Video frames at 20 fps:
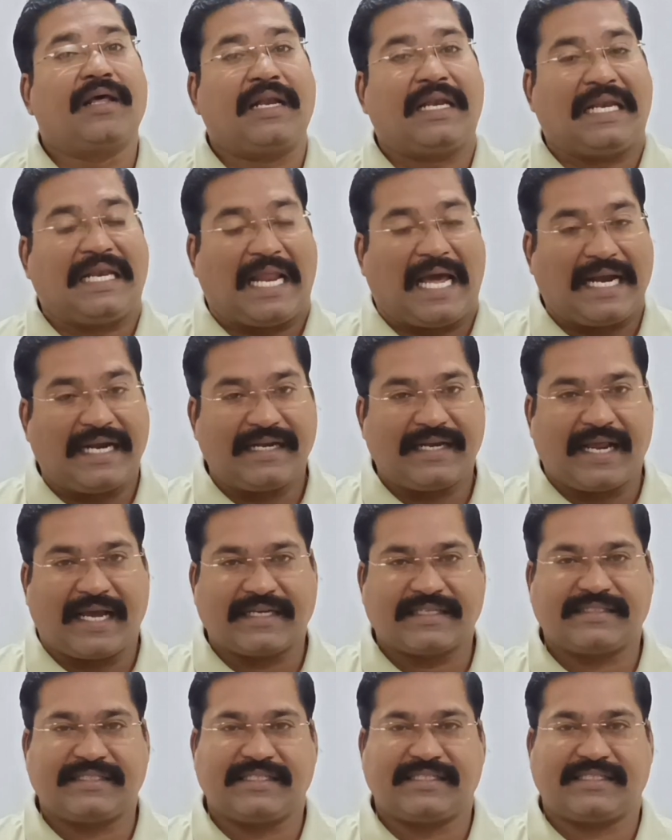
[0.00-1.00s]
land
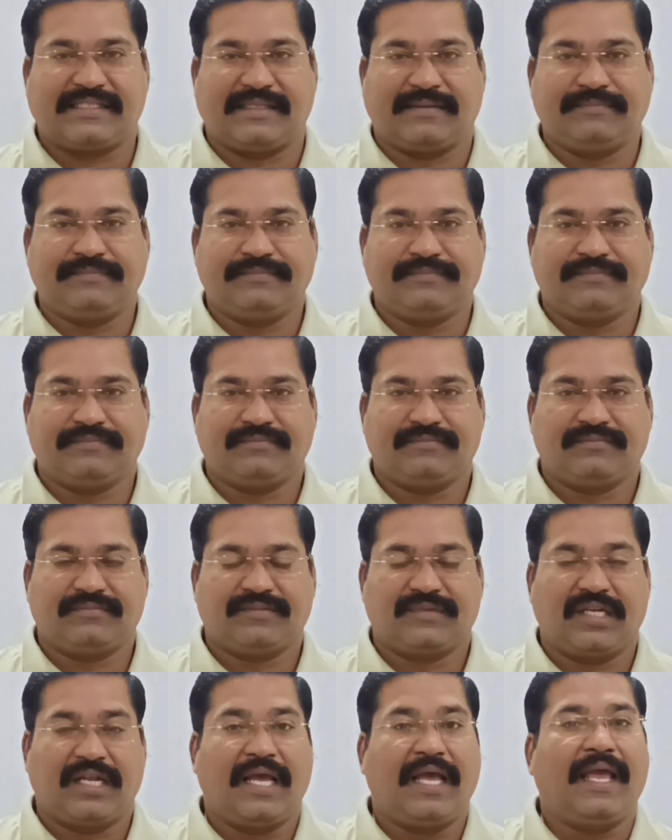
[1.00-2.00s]
tax system,
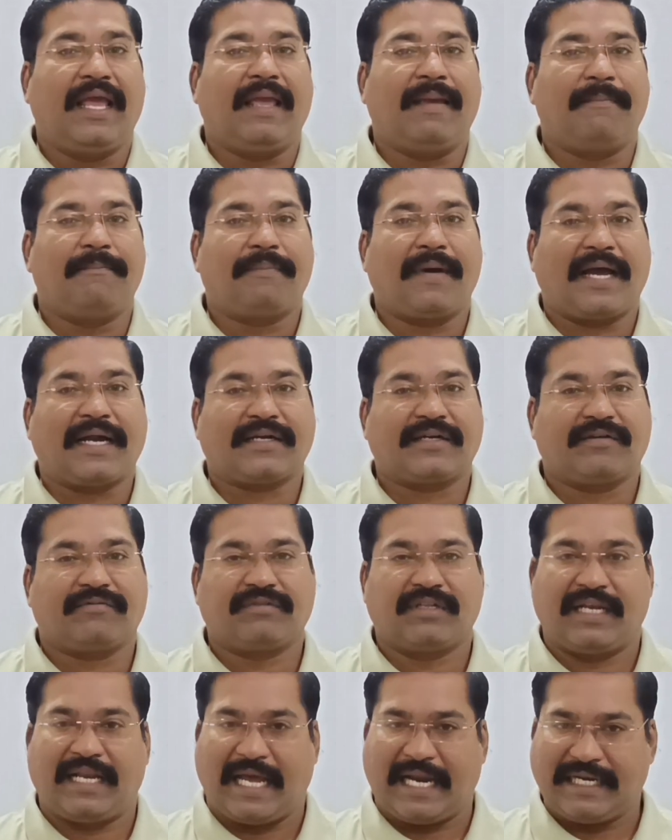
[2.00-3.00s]
impact
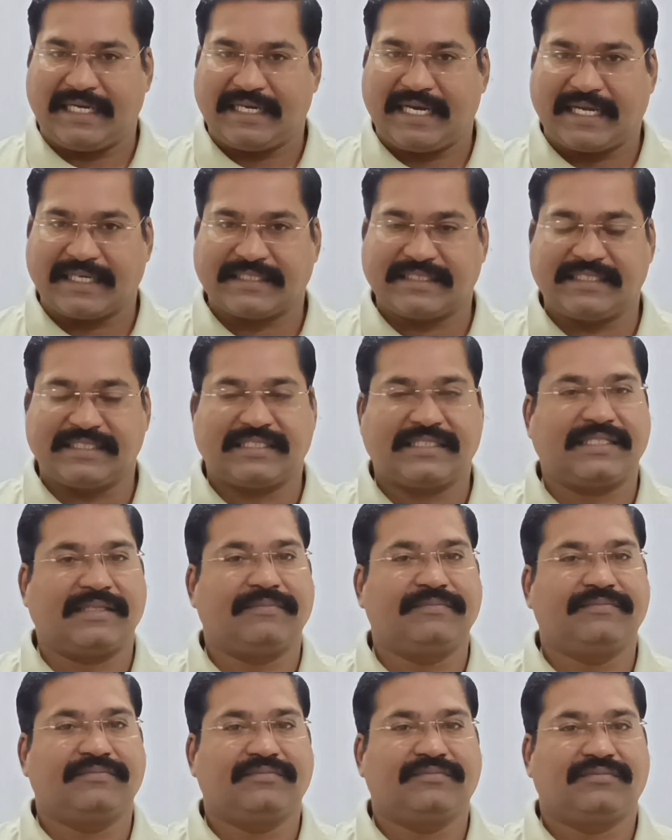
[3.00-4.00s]
of the land tax
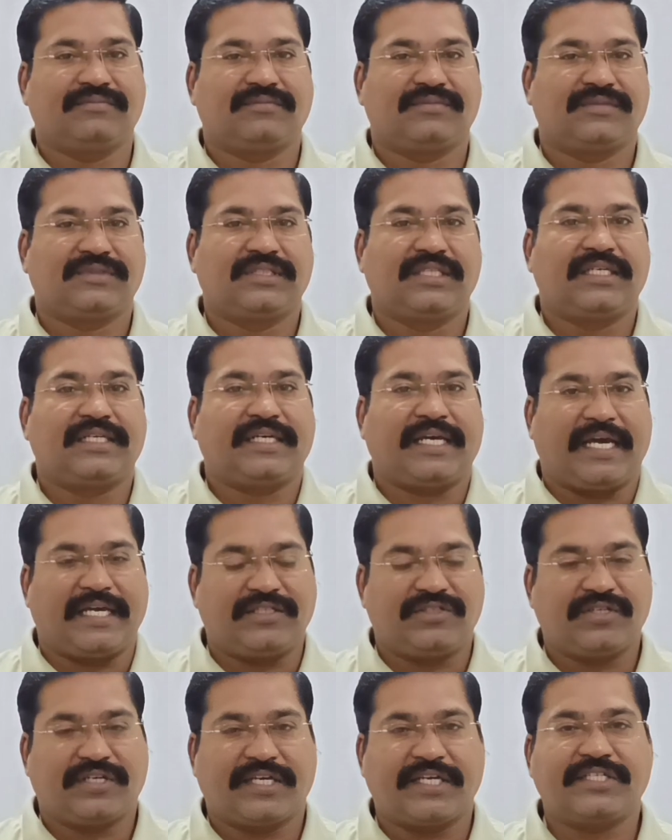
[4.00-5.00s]
system,
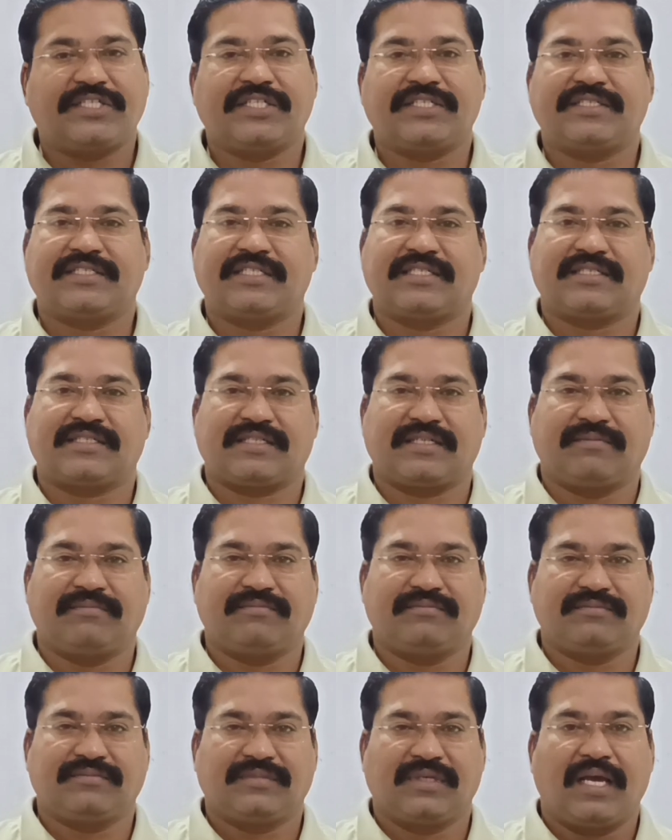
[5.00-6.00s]
education
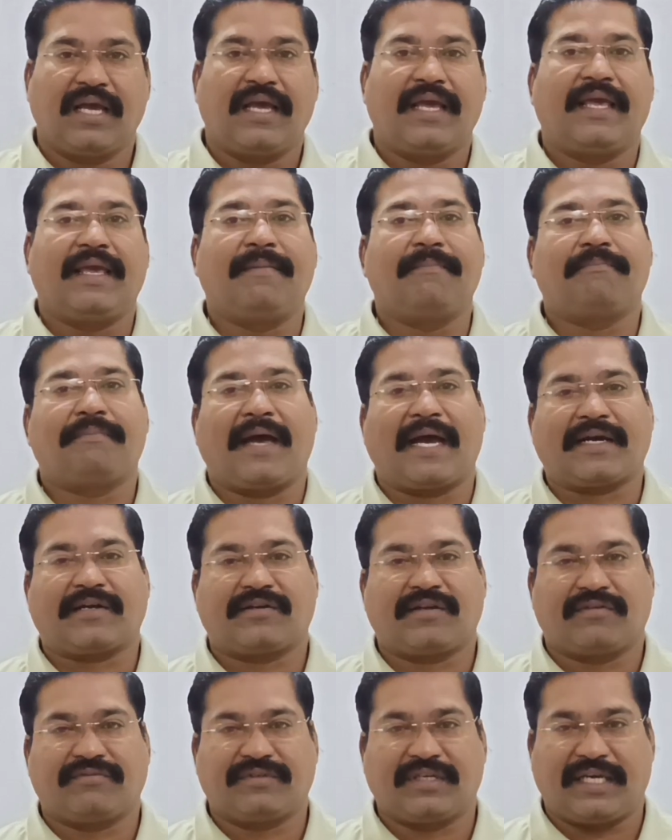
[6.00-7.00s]
system,
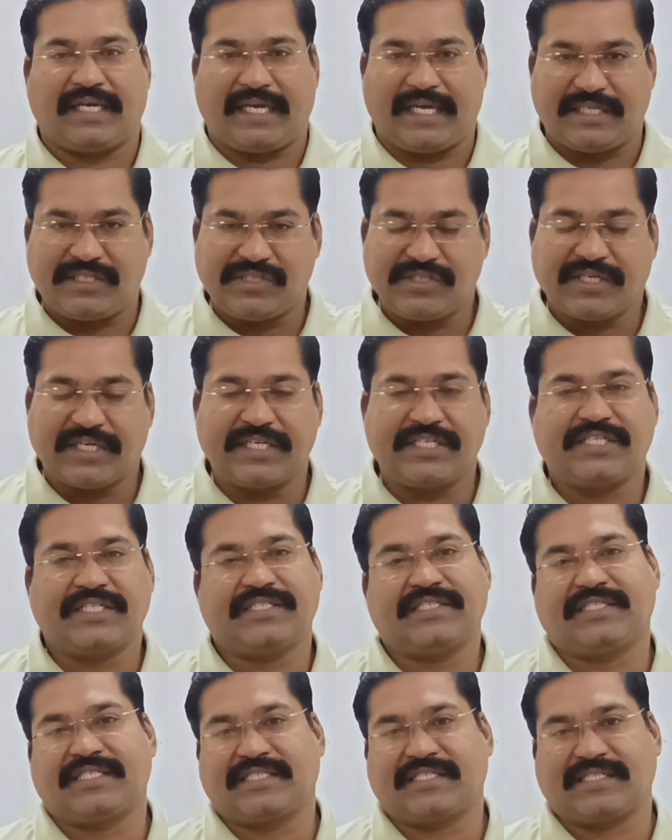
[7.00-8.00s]
impact of the
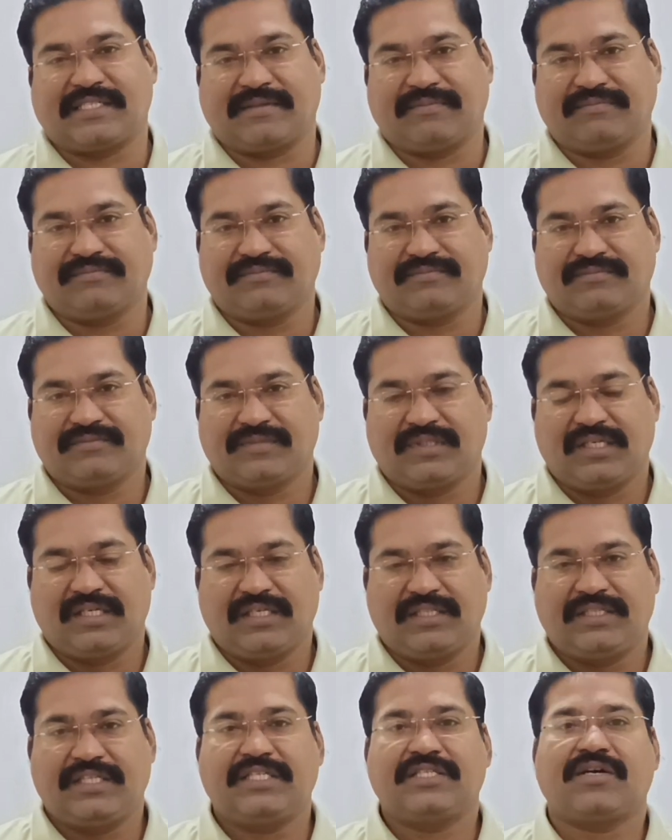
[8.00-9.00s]
education system.
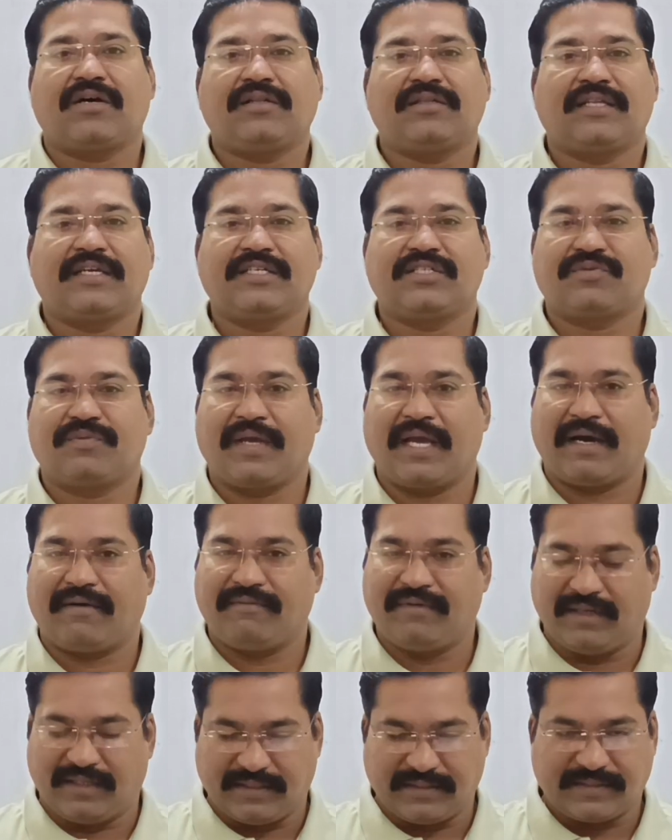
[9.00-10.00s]
These all things we
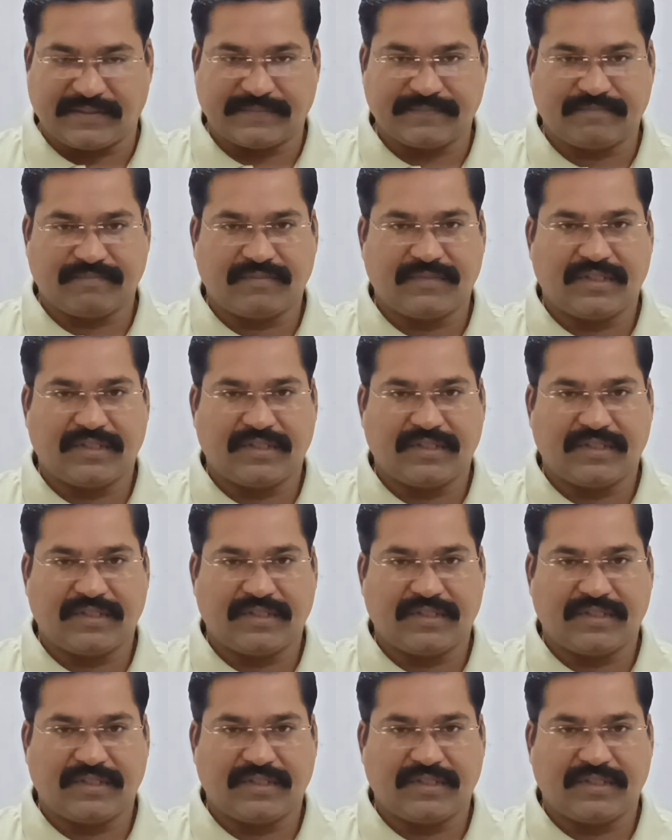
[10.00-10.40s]
have learned.